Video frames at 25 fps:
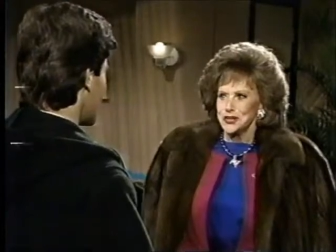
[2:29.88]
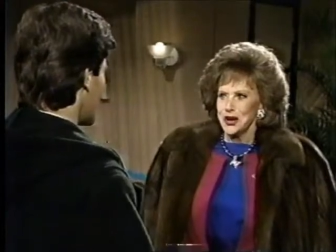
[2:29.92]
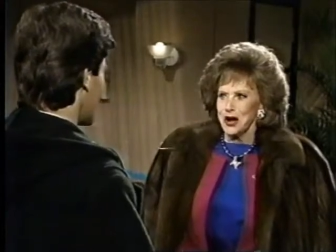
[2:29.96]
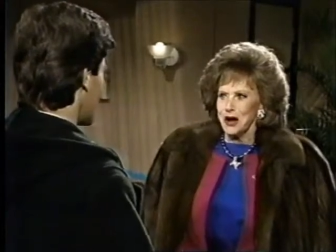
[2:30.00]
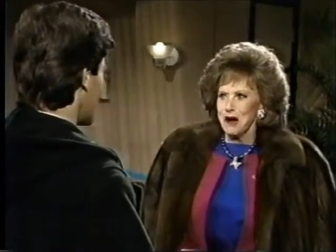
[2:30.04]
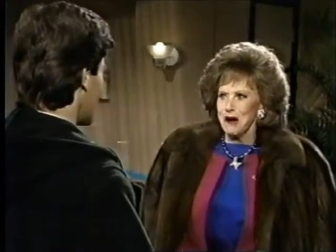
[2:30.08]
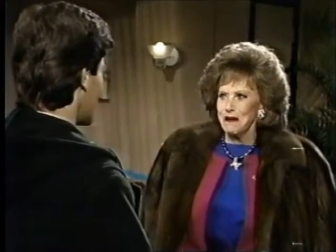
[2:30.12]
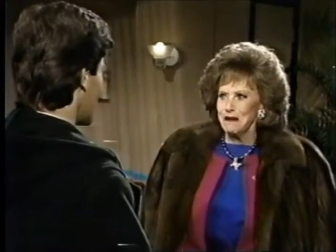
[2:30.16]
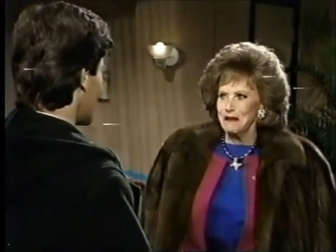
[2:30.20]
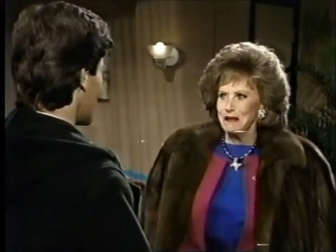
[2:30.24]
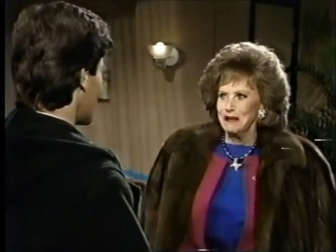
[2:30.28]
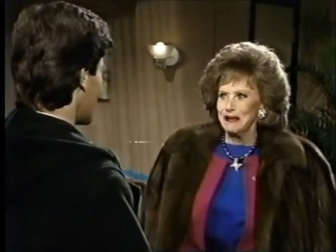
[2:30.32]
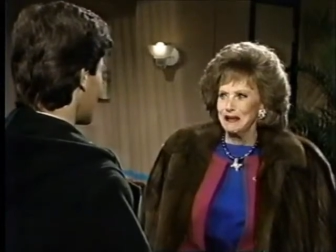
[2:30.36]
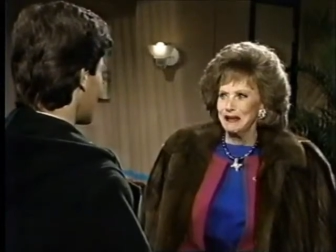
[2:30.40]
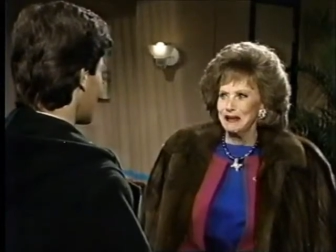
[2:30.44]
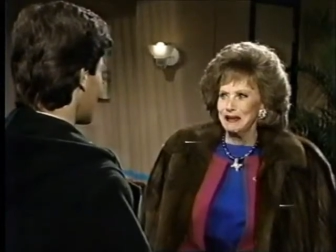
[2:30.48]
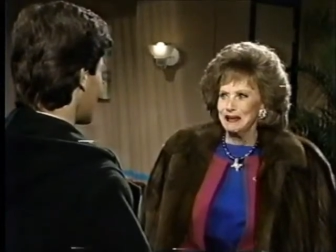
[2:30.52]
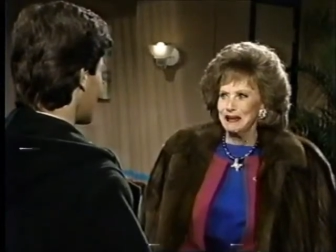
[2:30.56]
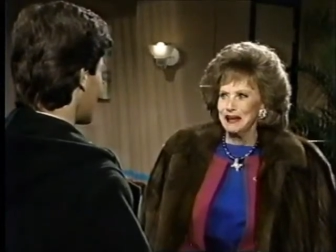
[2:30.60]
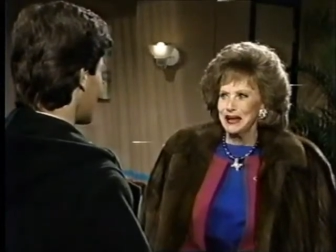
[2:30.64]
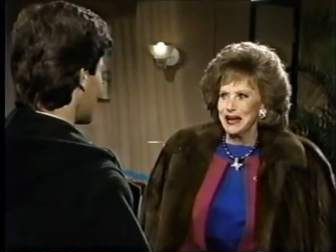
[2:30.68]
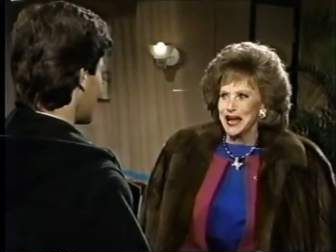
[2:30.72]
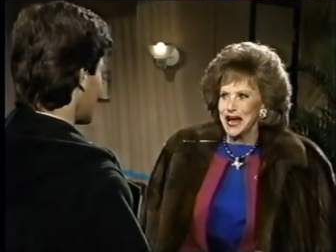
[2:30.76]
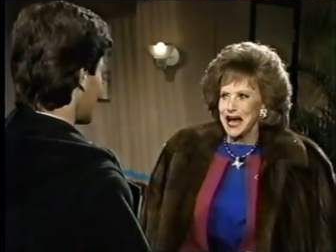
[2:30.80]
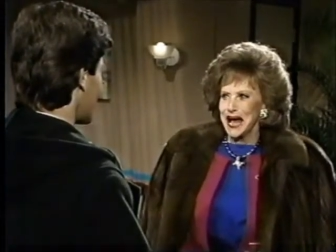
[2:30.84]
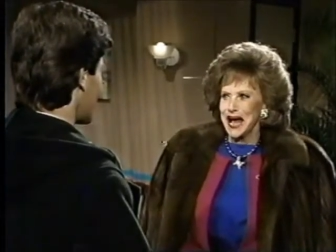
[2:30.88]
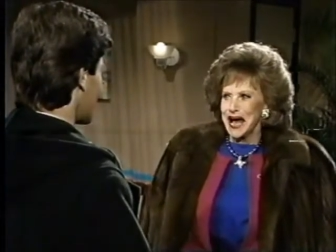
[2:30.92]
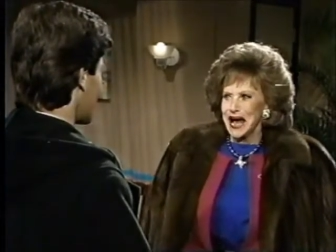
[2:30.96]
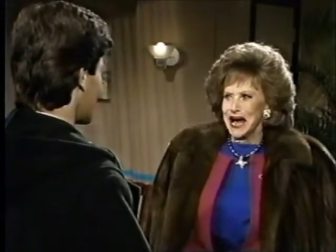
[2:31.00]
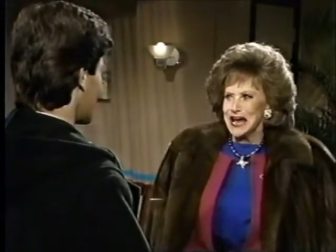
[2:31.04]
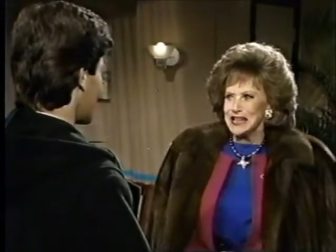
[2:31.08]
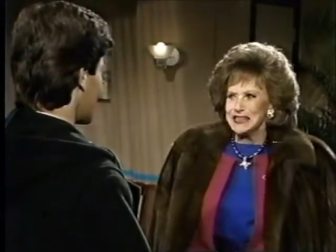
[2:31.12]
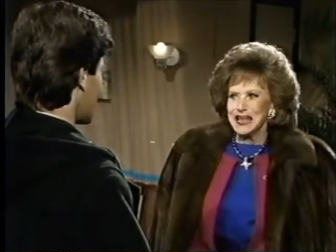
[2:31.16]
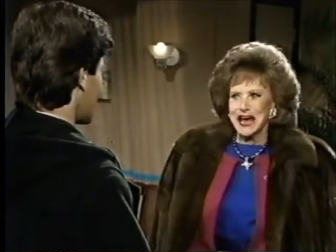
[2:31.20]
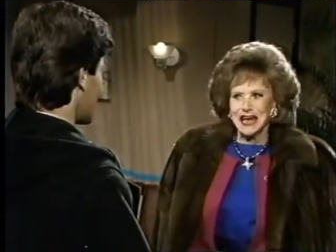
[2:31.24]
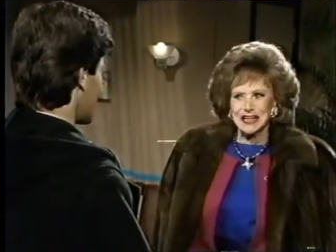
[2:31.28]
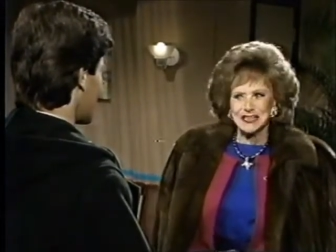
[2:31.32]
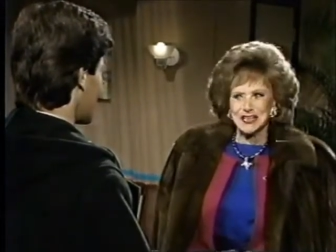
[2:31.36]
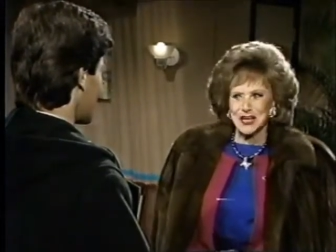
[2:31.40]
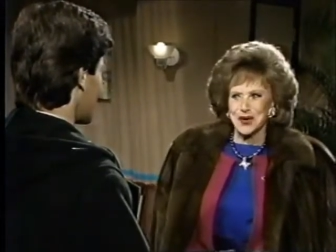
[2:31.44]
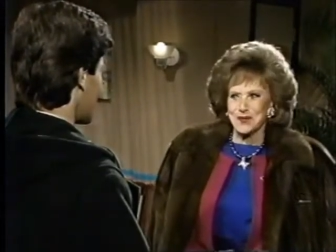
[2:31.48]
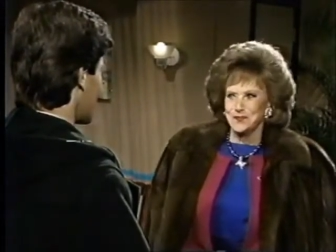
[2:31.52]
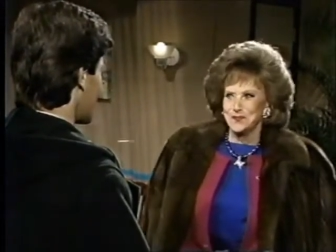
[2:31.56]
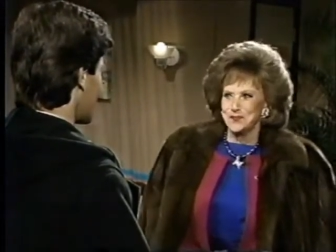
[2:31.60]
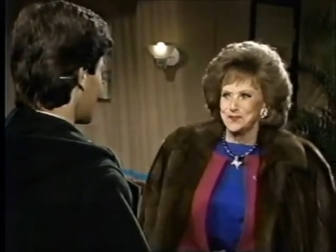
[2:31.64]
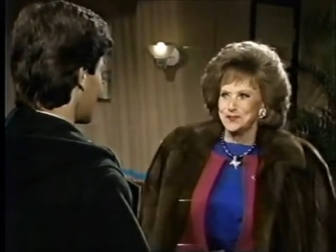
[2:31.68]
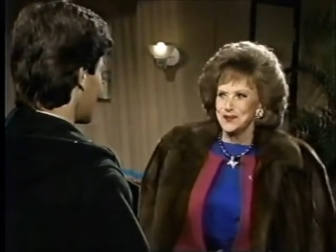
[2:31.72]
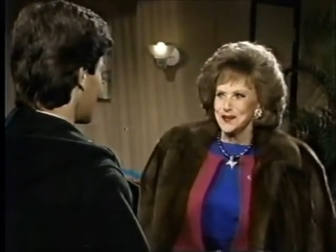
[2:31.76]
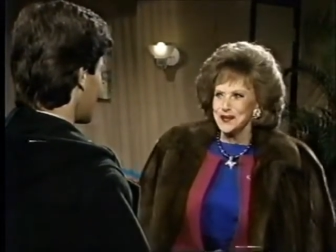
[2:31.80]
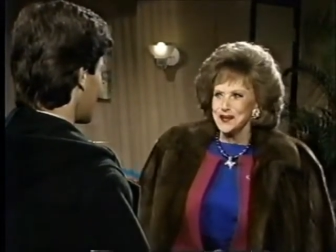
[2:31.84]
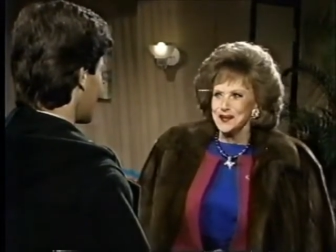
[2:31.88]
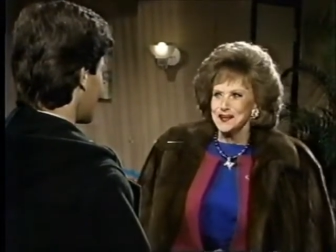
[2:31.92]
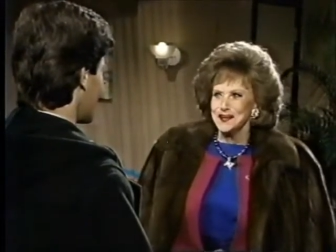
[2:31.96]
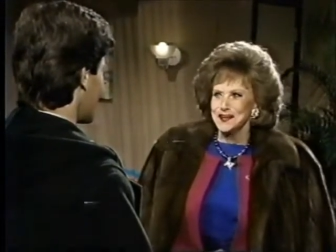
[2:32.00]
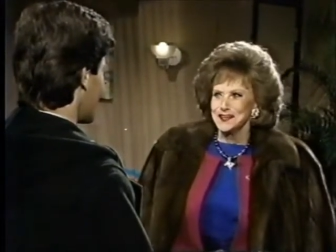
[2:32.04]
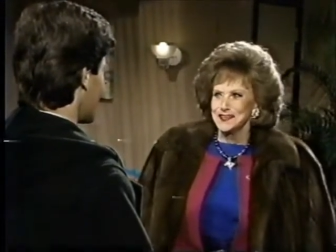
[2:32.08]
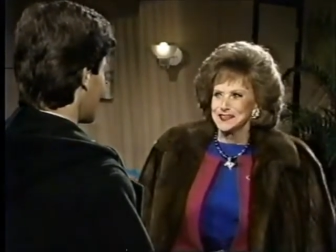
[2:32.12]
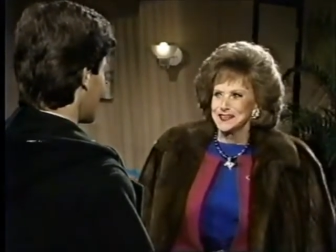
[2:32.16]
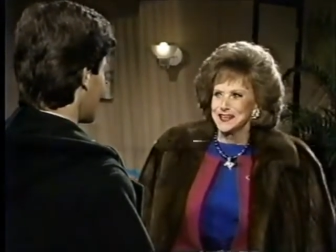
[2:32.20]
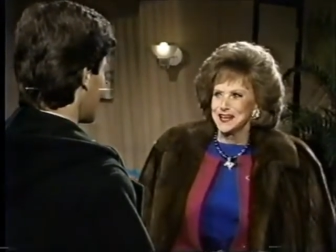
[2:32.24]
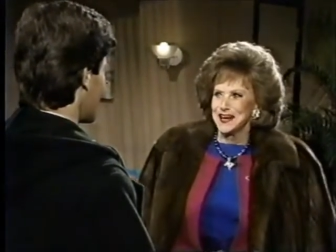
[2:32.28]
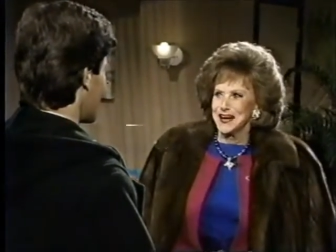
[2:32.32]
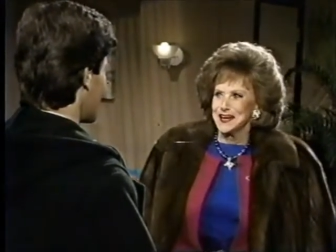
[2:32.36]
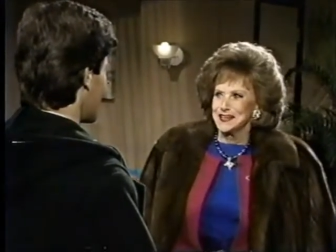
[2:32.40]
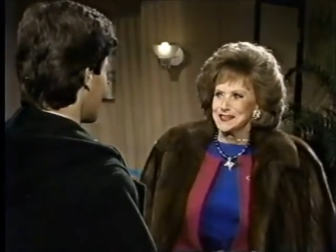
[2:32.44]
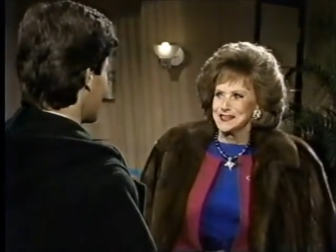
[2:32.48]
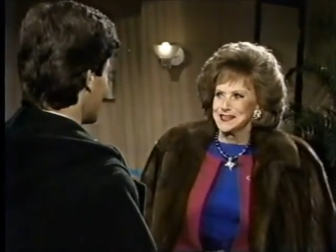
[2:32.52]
Charlie, that's a brilliant